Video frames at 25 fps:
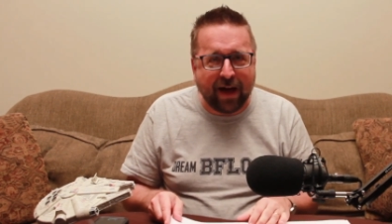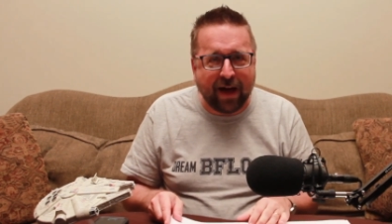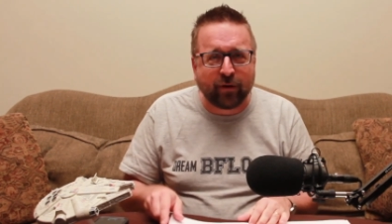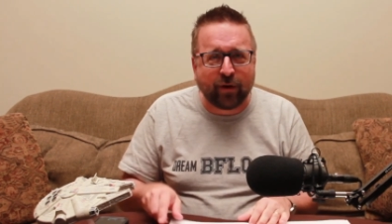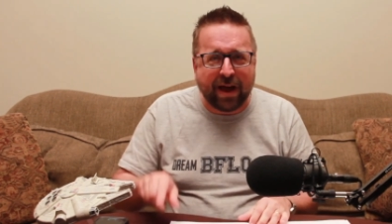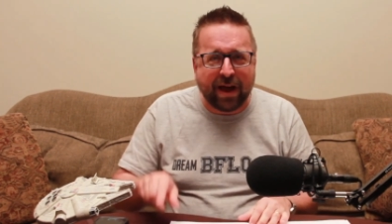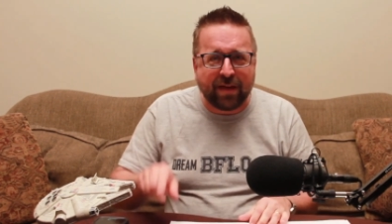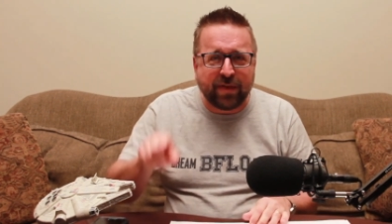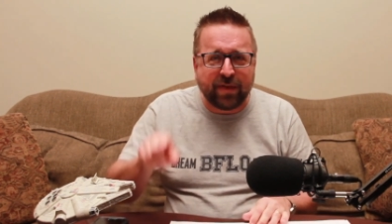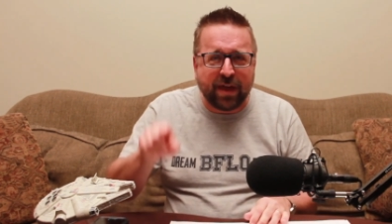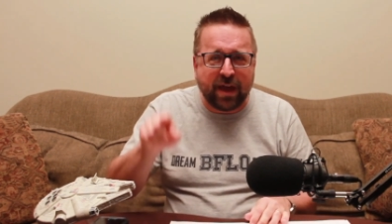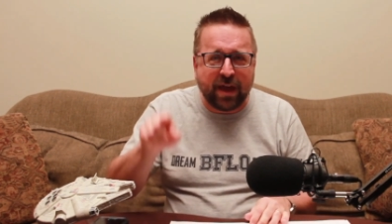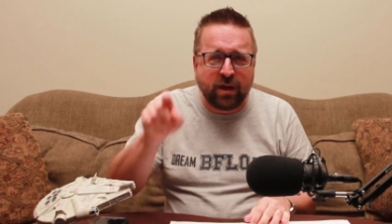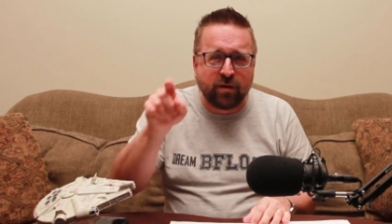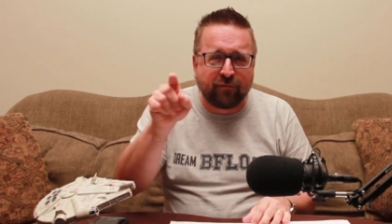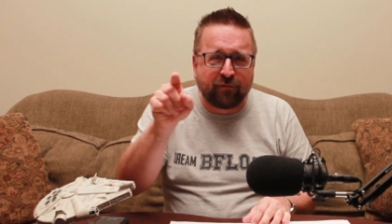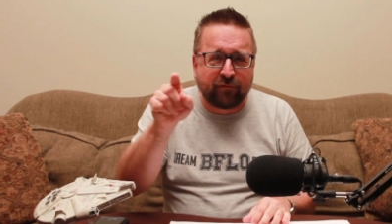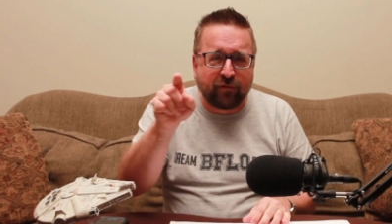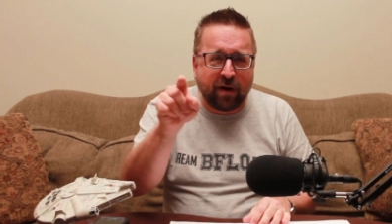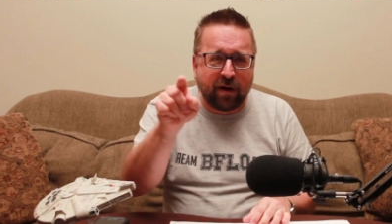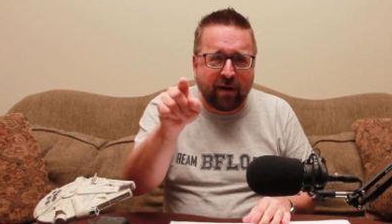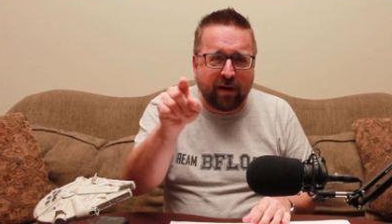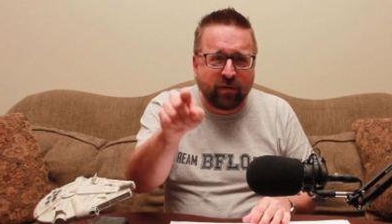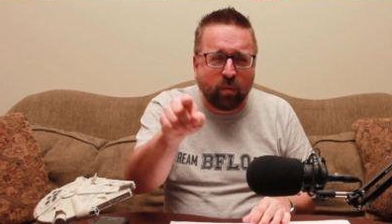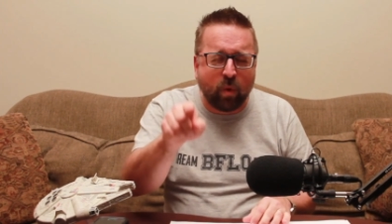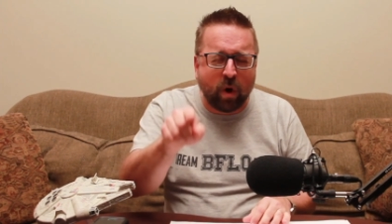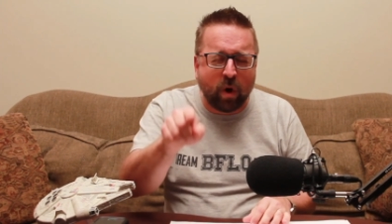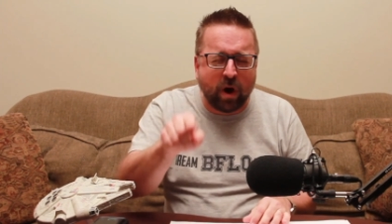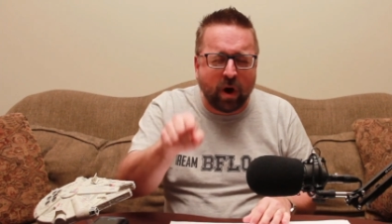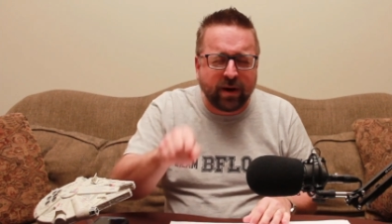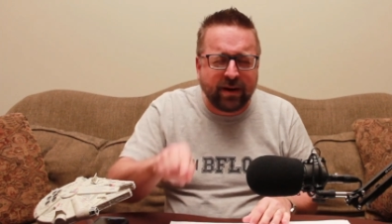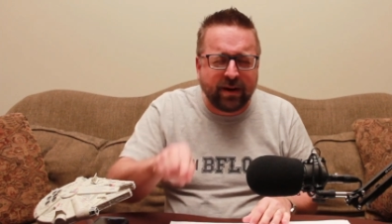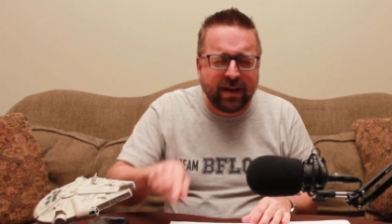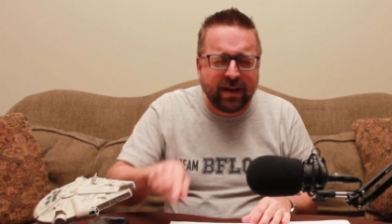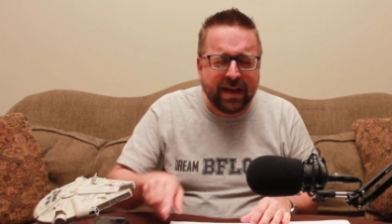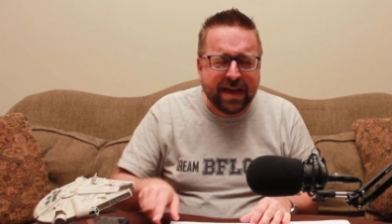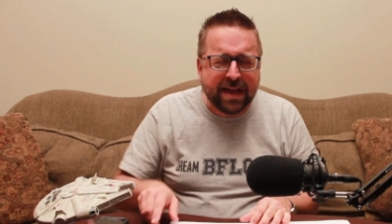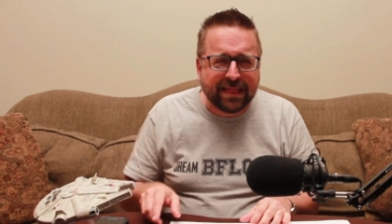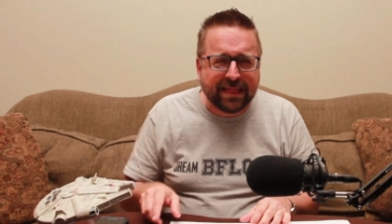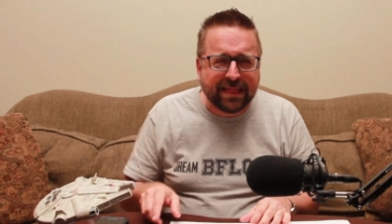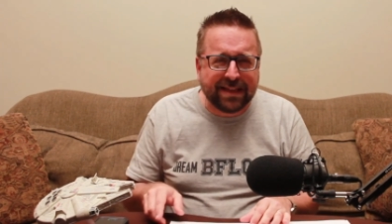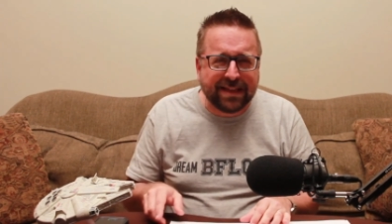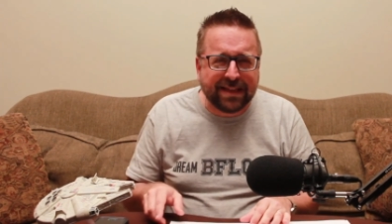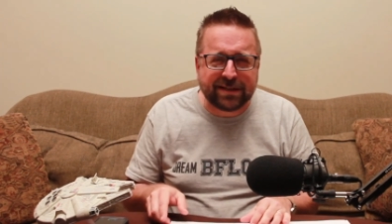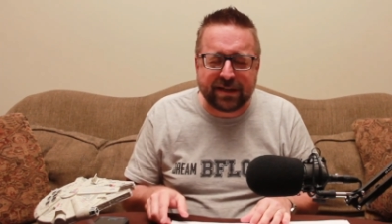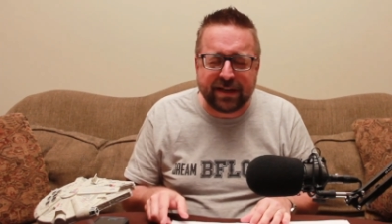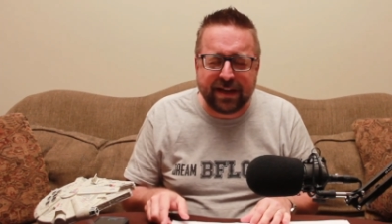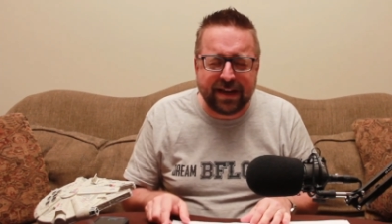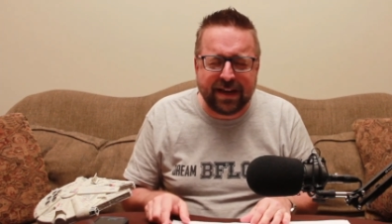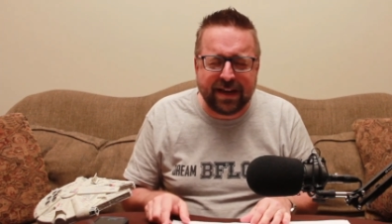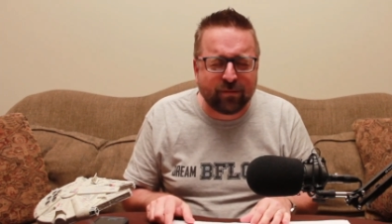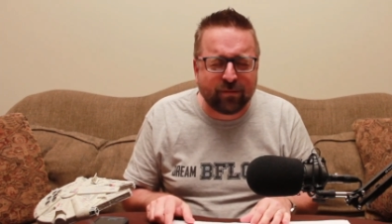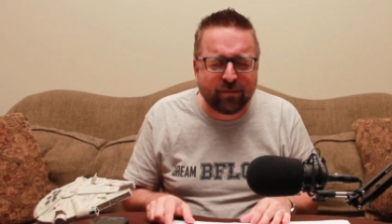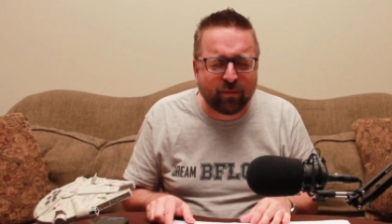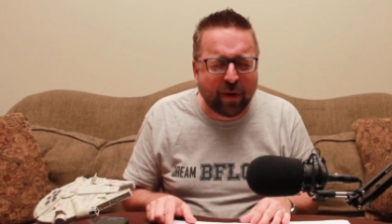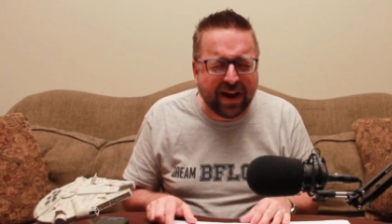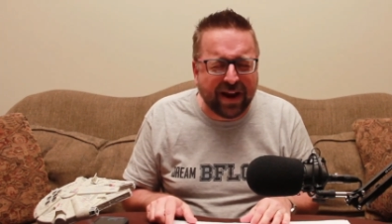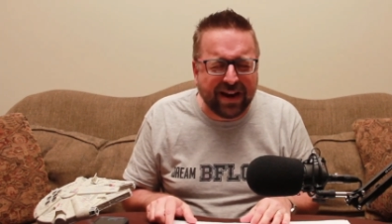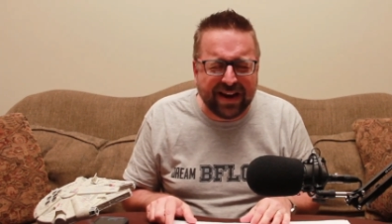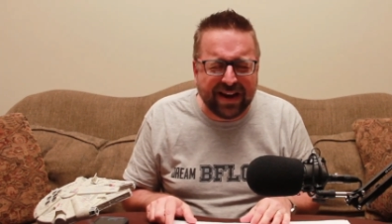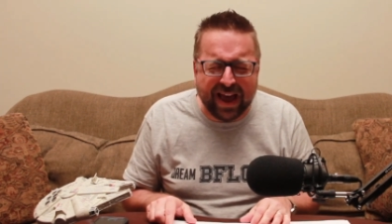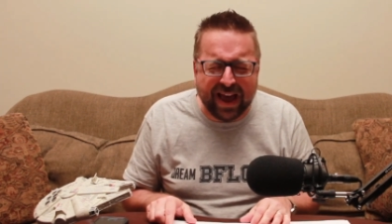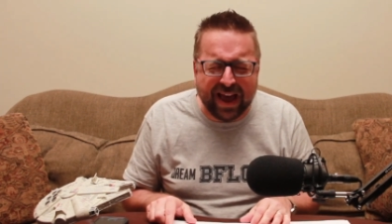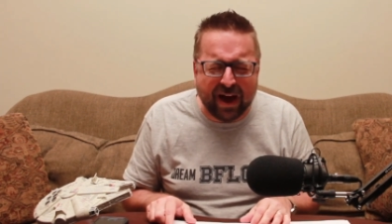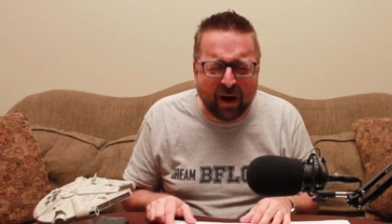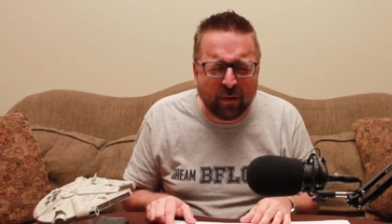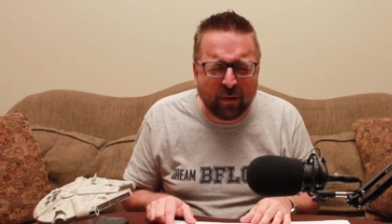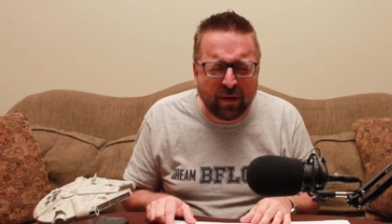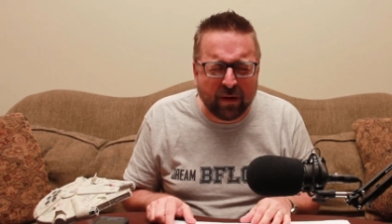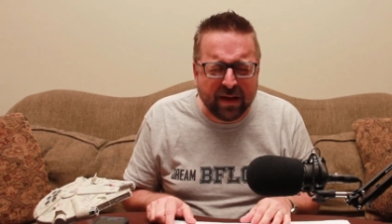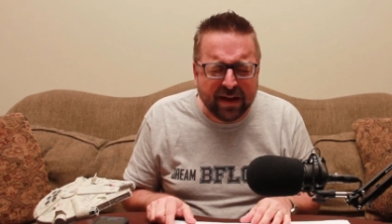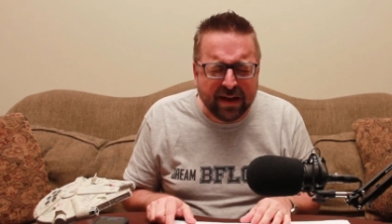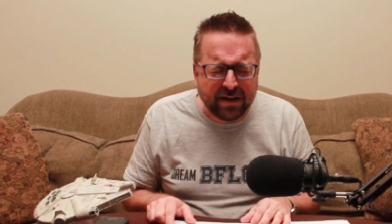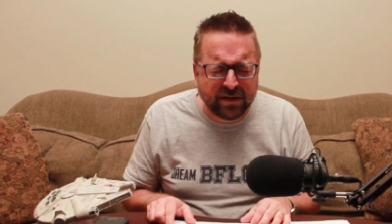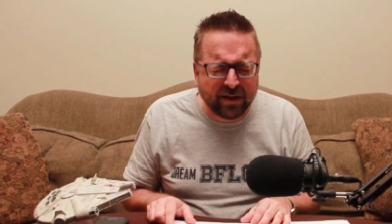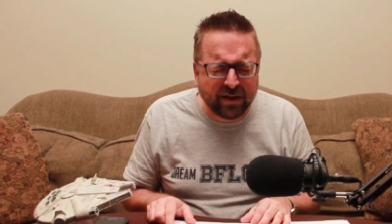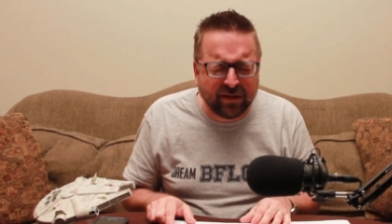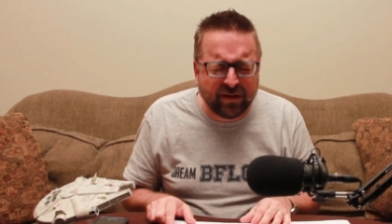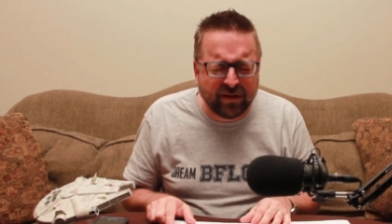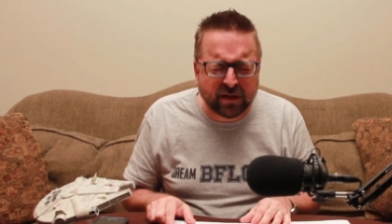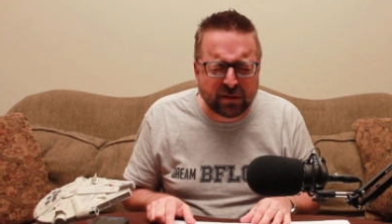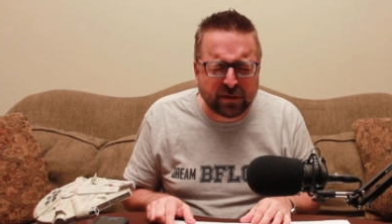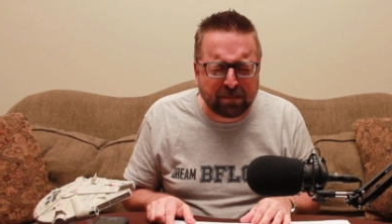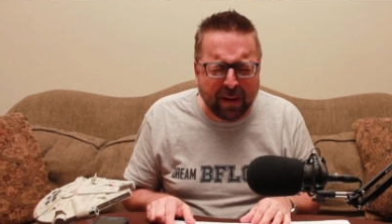Father, I thank you for everyone listening right now